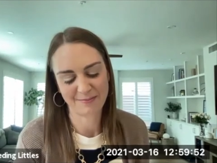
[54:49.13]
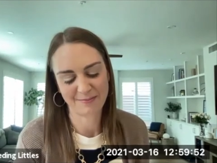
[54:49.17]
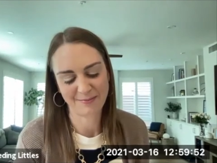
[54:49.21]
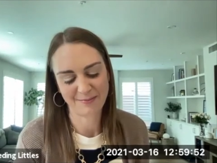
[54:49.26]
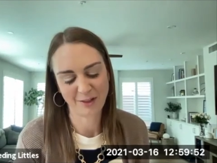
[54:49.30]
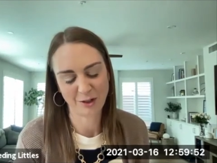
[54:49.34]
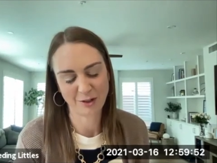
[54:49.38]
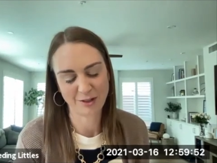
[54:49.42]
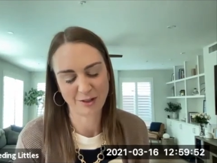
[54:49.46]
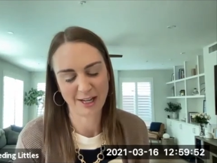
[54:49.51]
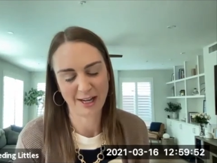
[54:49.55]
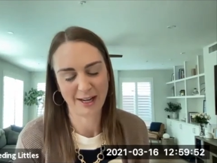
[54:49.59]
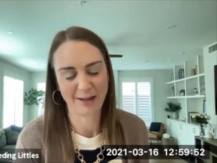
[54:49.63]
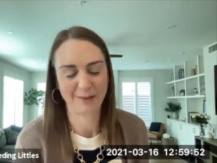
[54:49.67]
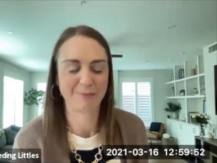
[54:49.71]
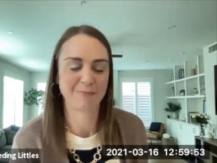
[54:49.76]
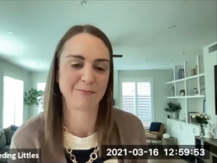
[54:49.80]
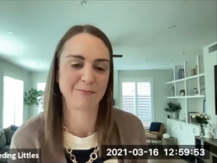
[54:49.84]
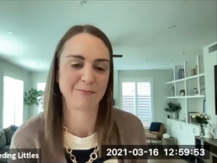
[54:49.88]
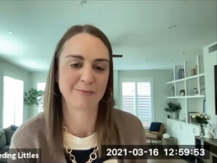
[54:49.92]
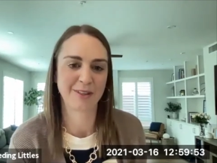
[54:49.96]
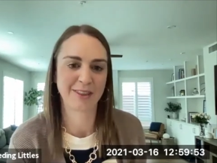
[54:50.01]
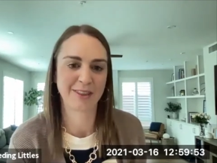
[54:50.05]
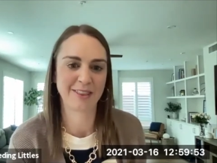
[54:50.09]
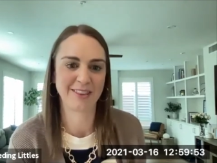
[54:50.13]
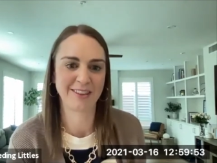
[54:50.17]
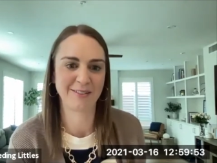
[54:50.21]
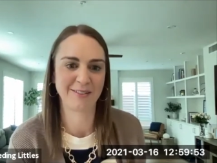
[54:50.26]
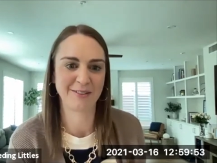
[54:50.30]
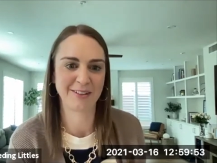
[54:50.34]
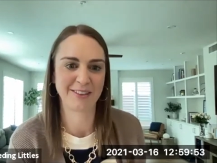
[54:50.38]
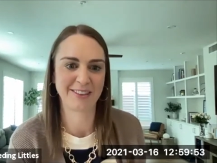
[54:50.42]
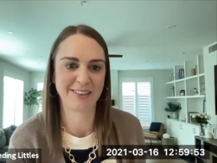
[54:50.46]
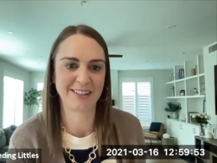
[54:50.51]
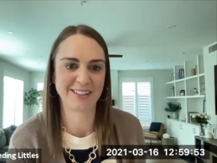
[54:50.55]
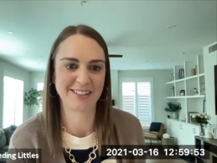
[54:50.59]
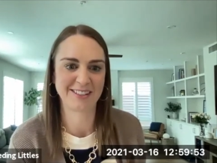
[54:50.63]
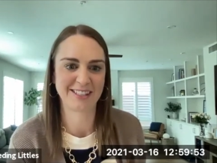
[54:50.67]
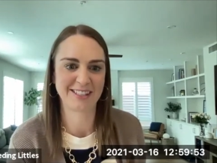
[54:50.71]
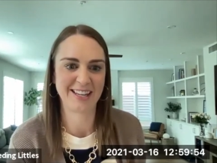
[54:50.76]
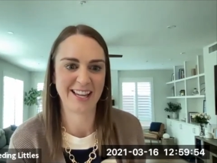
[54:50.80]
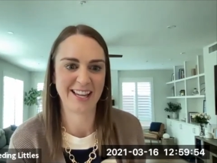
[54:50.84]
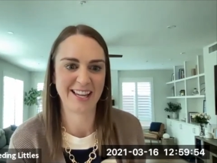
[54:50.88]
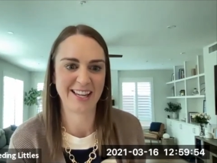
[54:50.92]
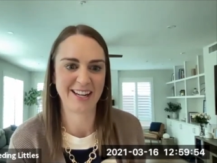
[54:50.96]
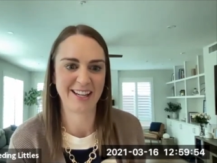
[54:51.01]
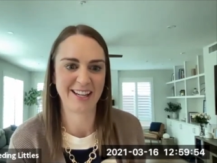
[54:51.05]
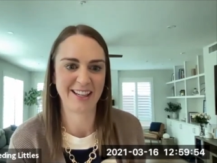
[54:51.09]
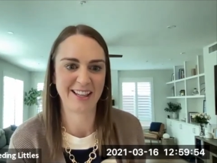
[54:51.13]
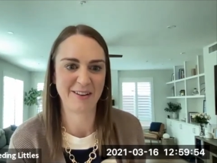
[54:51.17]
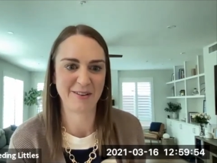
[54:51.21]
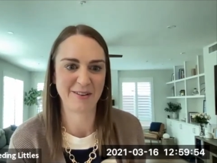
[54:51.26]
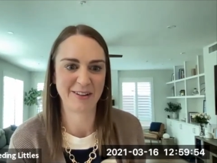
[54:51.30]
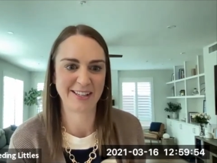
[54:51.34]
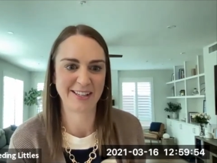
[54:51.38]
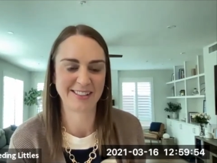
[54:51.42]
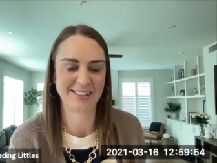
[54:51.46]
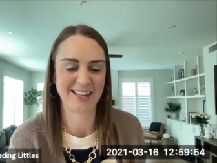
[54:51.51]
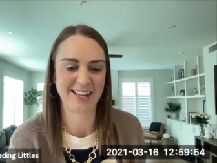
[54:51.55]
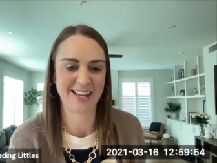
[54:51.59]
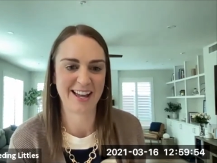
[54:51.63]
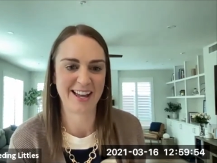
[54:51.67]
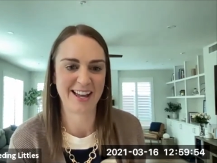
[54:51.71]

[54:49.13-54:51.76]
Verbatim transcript: your time with with us today and allowing us to